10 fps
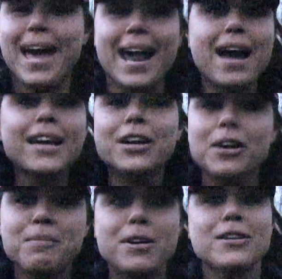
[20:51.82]
And I killed
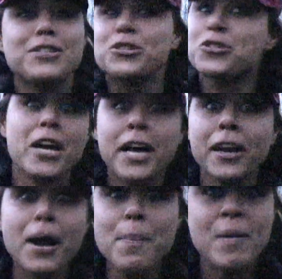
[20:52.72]
a moose
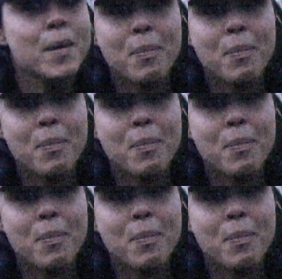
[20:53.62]
standing up in the